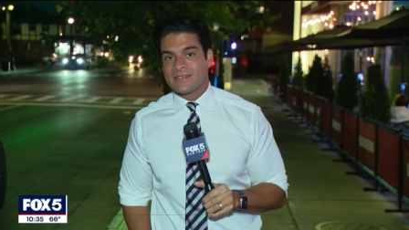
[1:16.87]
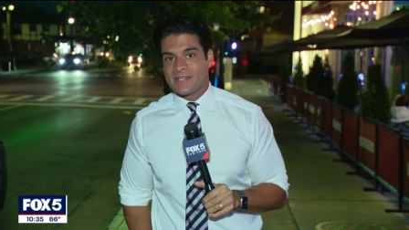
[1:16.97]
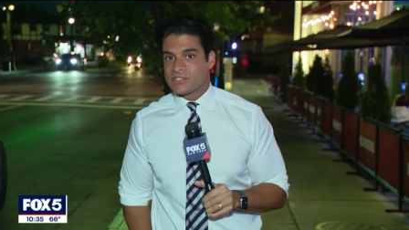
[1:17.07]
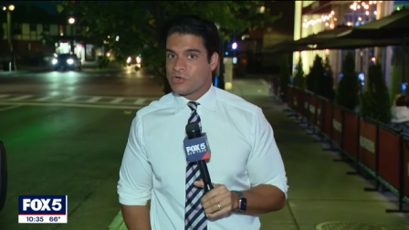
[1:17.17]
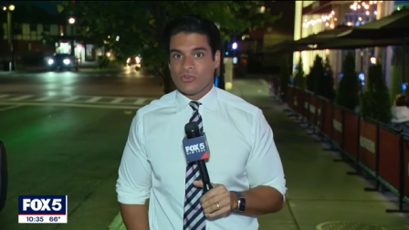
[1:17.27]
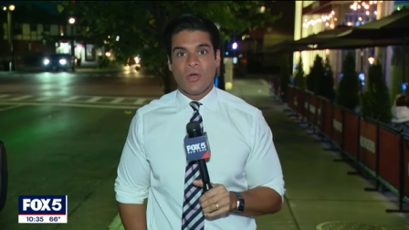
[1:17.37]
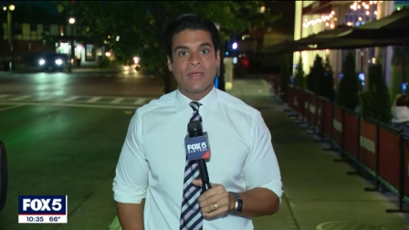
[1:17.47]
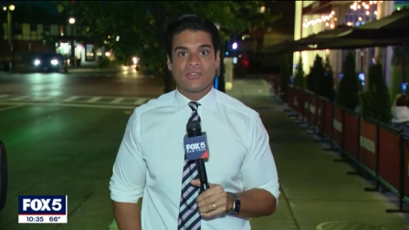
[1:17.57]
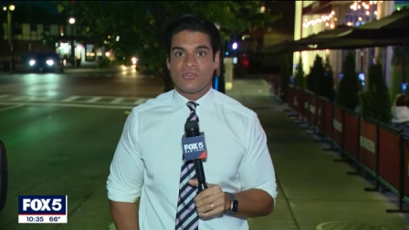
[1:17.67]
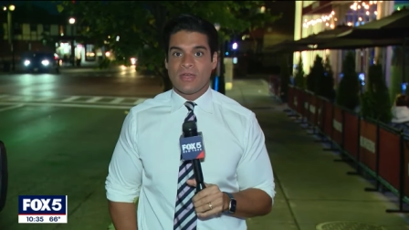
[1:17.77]
and it's a
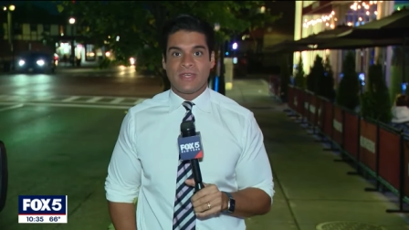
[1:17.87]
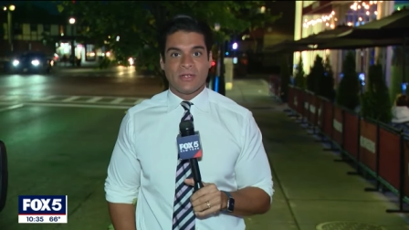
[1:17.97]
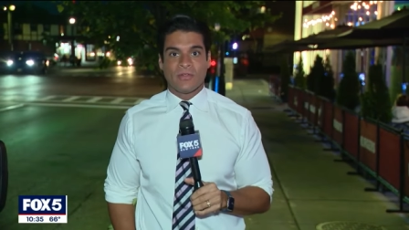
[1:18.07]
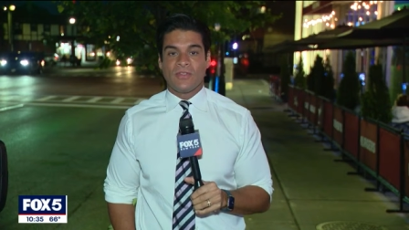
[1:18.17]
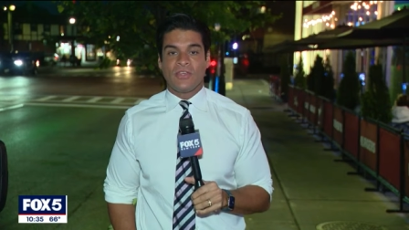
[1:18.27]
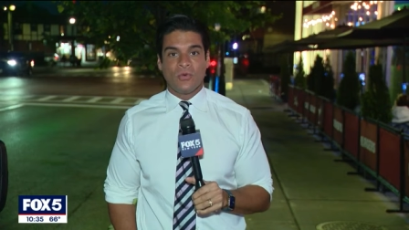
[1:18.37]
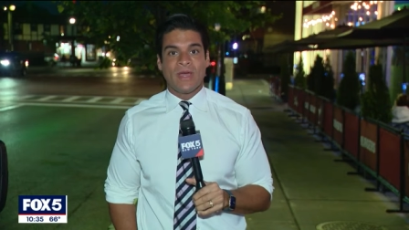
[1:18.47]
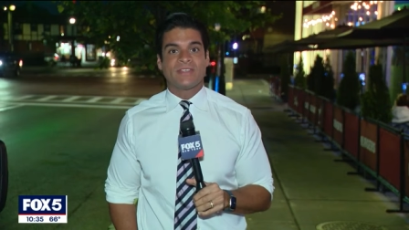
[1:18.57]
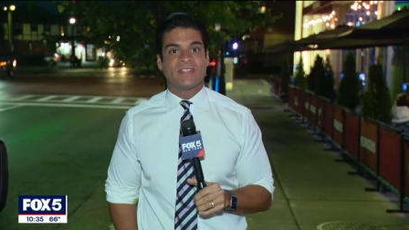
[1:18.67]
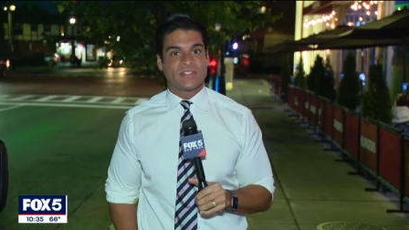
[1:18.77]
growing trend here in the U
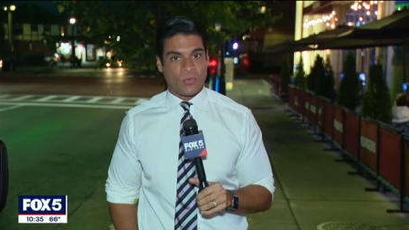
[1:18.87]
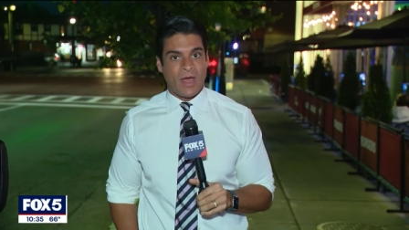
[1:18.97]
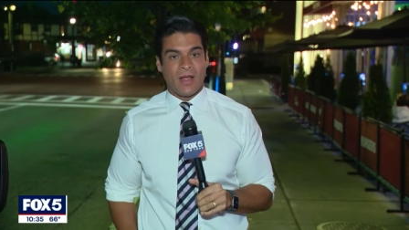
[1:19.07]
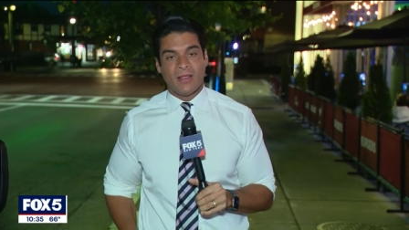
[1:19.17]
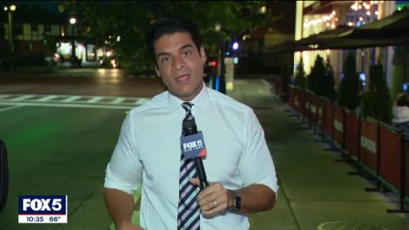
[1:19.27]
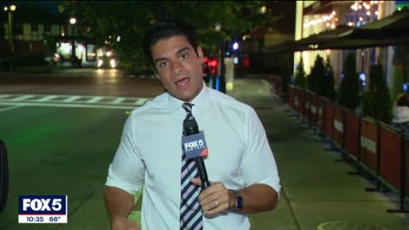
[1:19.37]
S as well.